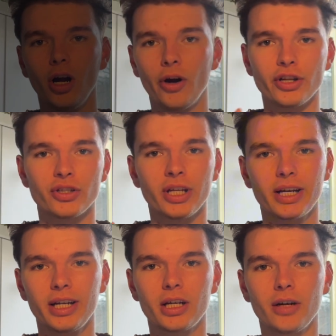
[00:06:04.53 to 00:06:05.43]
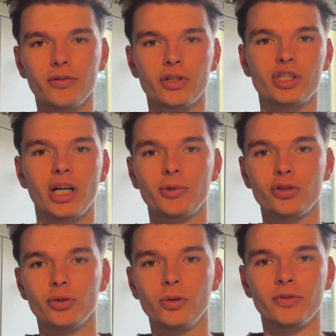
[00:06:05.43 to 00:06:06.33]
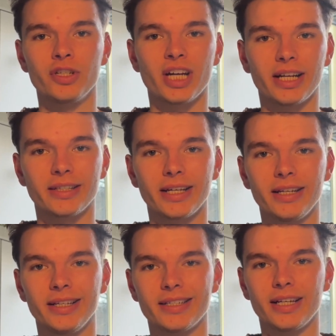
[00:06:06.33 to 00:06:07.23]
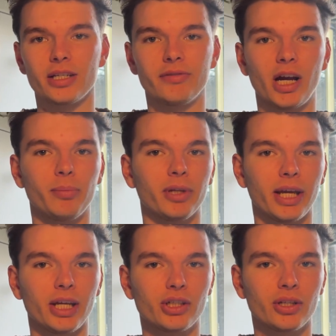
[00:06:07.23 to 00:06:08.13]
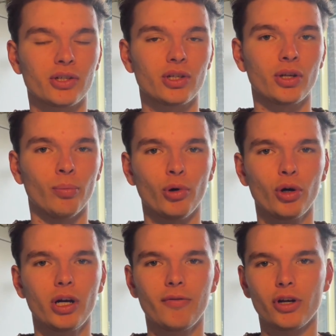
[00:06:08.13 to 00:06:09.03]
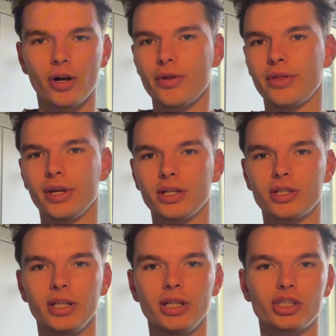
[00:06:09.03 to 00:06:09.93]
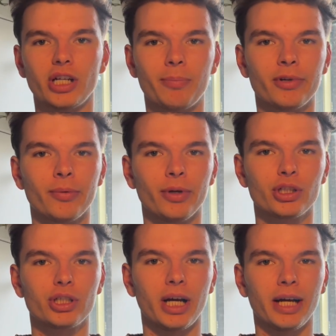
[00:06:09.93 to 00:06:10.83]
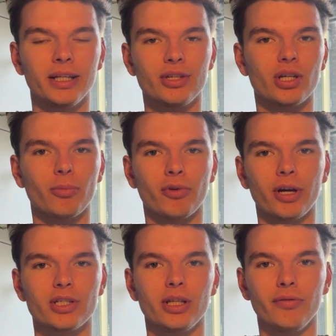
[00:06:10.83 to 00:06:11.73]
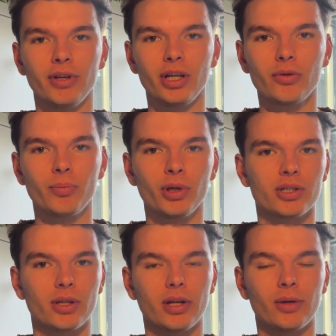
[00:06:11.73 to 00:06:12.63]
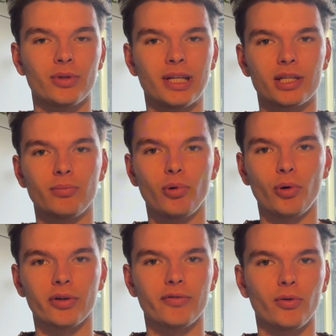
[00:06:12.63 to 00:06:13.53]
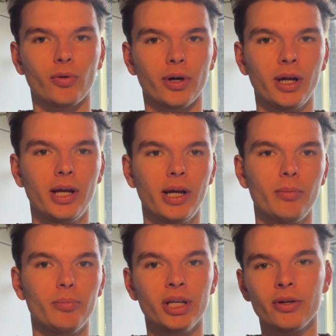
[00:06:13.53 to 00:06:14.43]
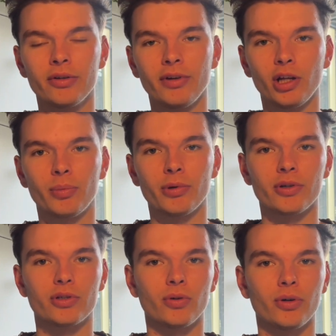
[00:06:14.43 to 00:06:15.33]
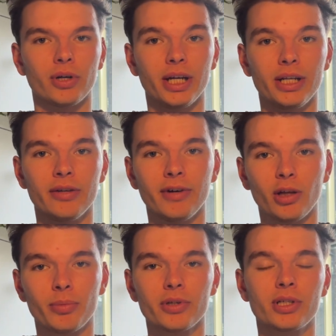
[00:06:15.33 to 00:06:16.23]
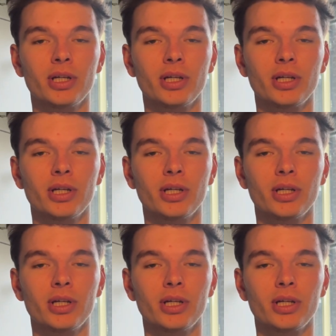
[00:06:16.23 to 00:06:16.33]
Alright, so that kind of covers chapter 2 of designing data-intensive applications. The book covered other things in this chapter which I didn't summarize in the video because I thought it was less important for beginner developers or indie developers.